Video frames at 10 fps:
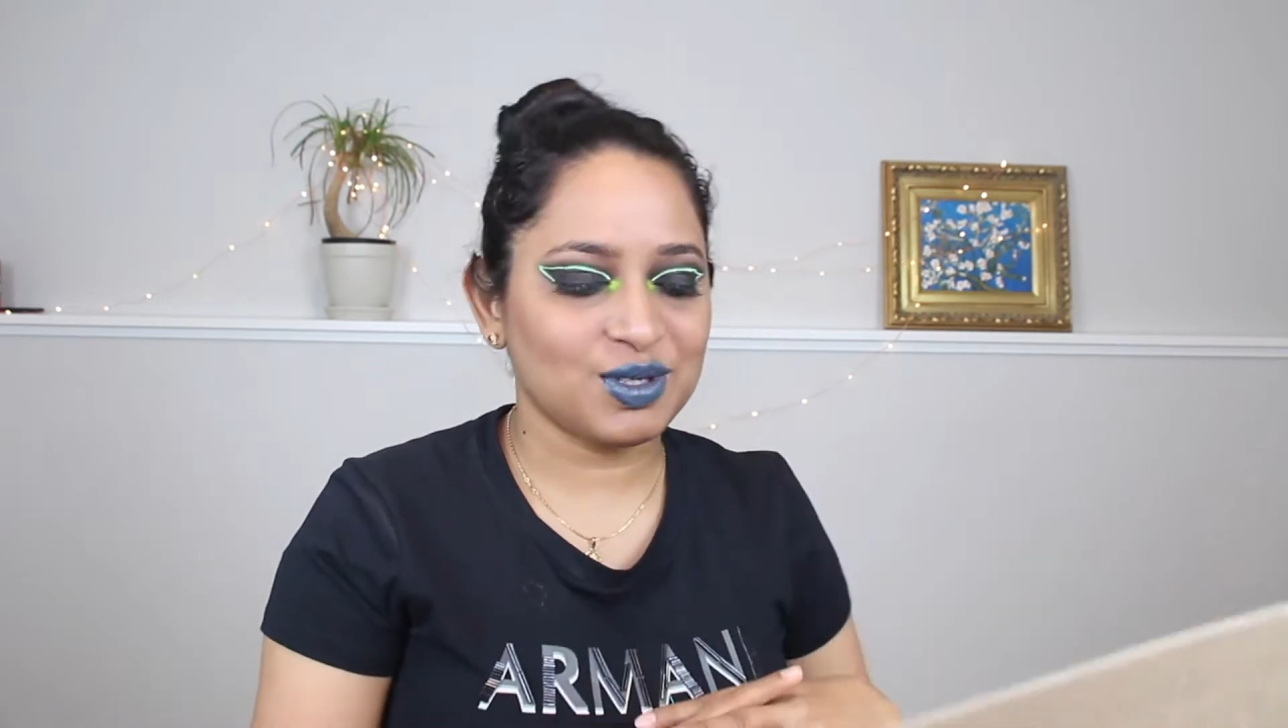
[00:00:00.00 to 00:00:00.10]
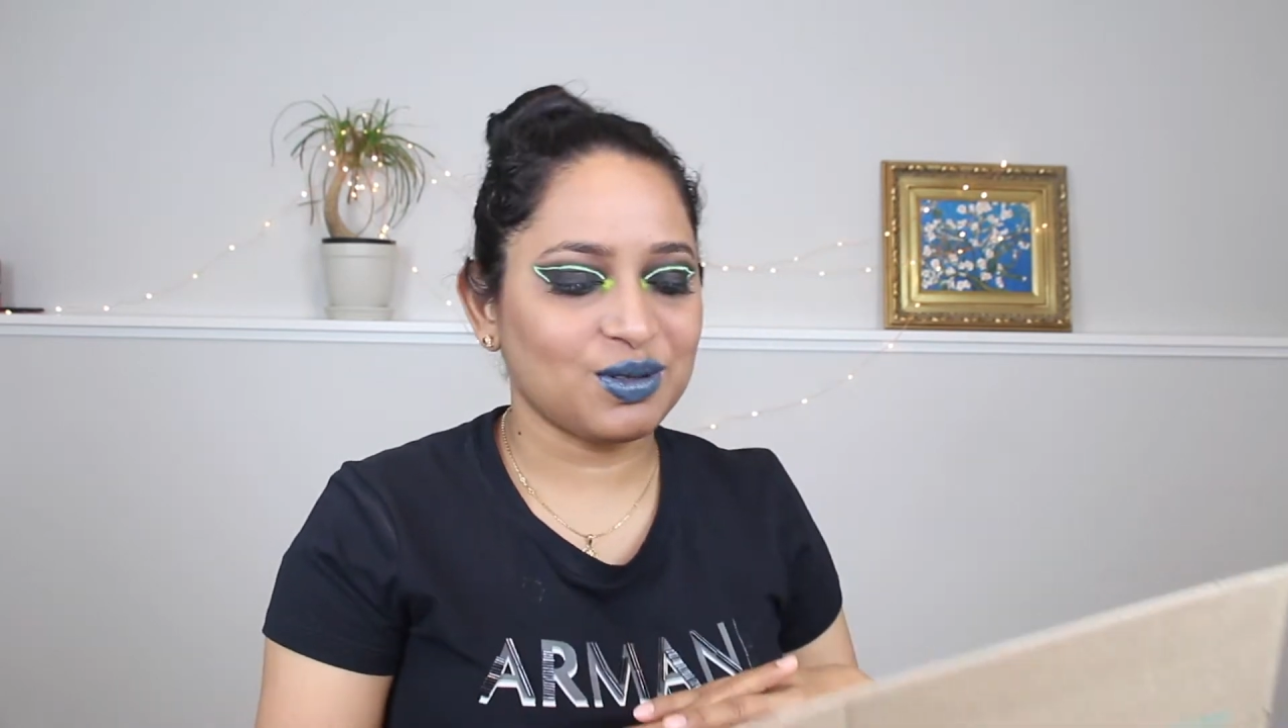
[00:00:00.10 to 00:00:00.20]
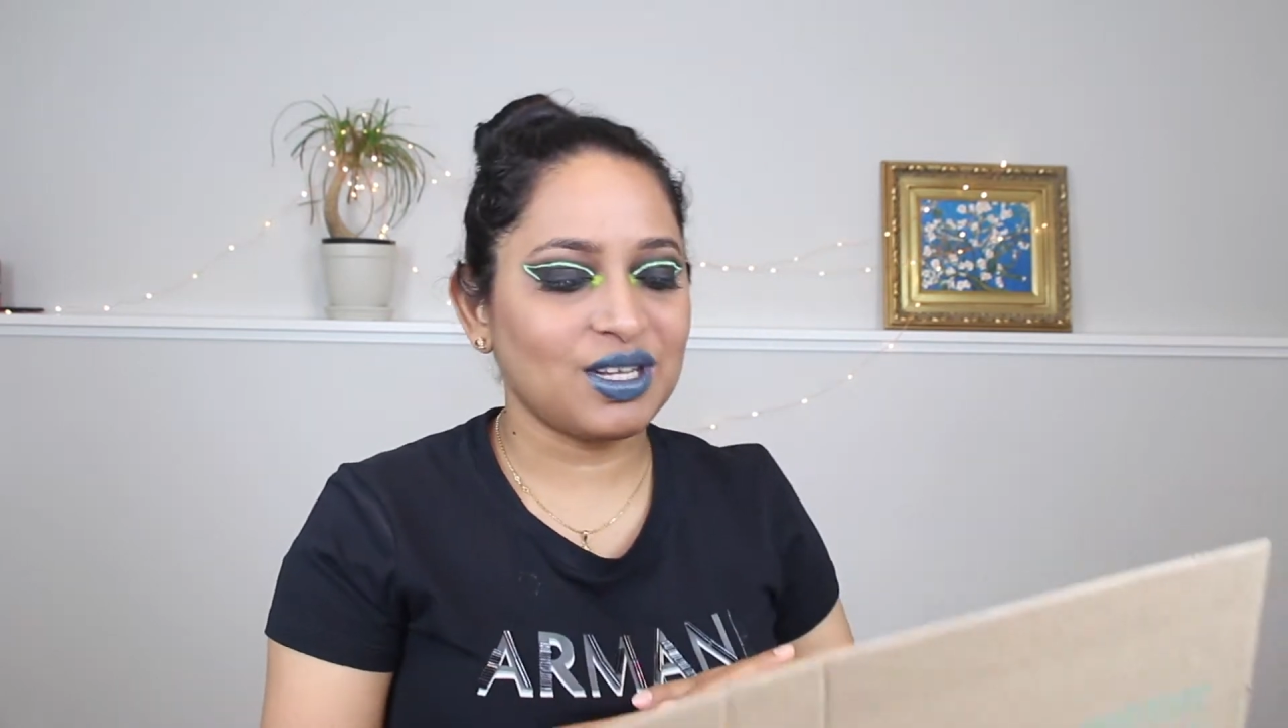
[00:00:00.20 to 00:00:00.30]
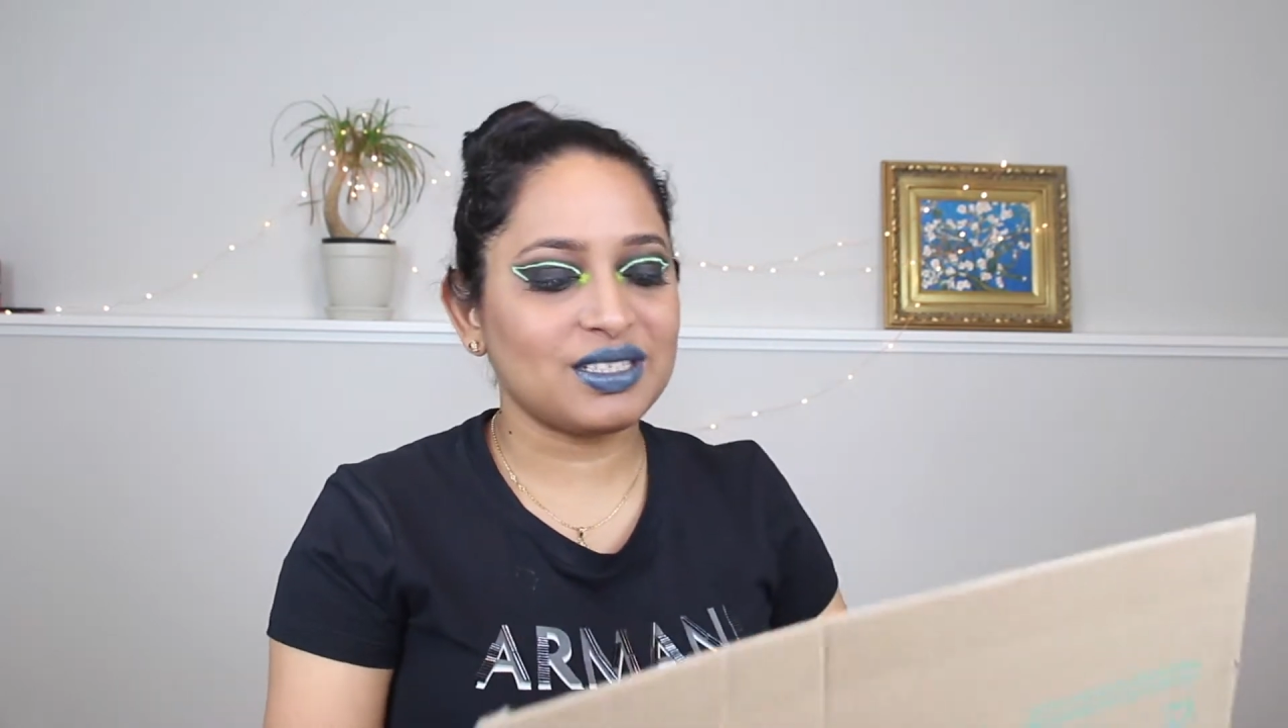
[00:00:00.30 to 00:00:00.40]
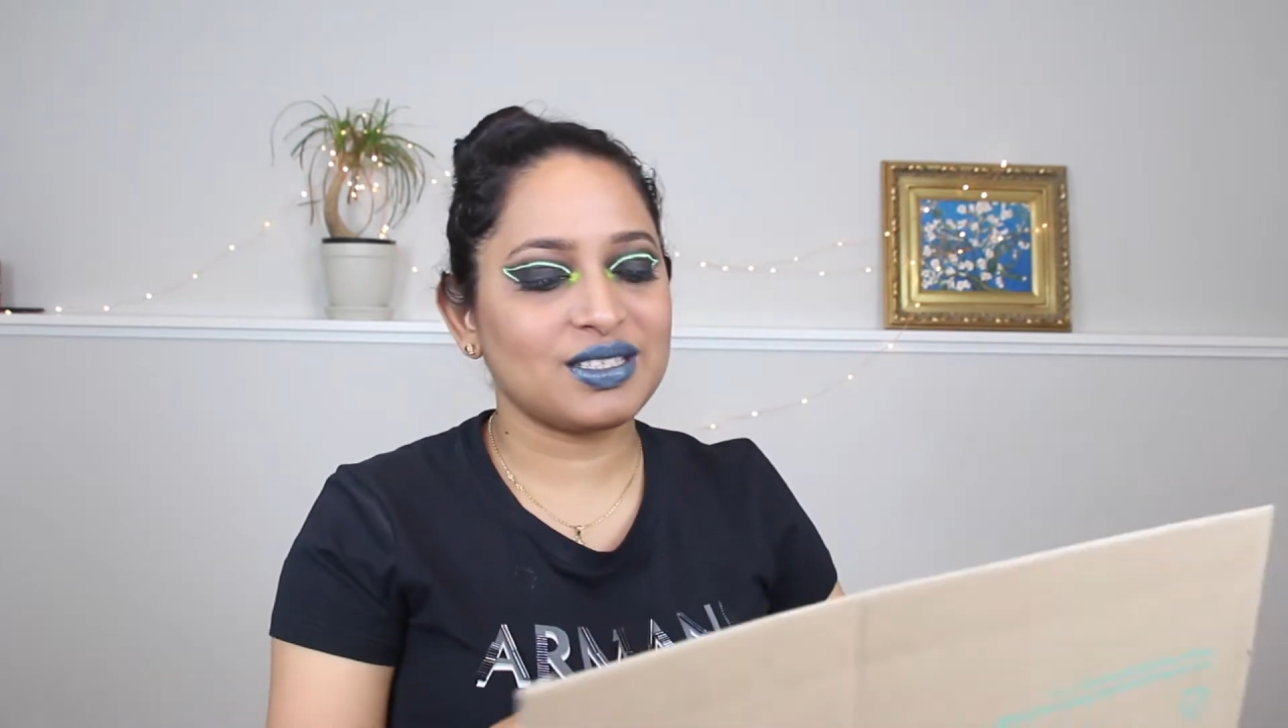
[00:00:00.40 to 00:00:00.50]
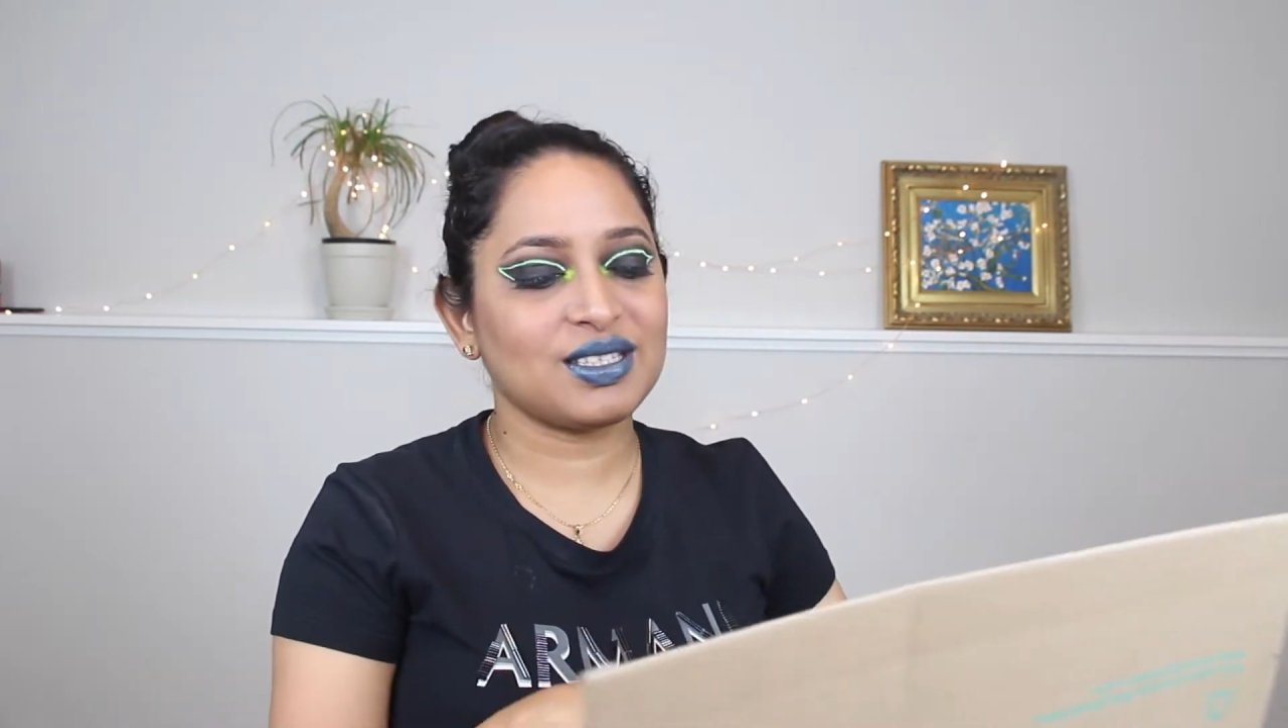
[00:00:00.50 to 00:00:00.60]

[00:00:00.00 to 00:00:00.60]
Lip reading: So that's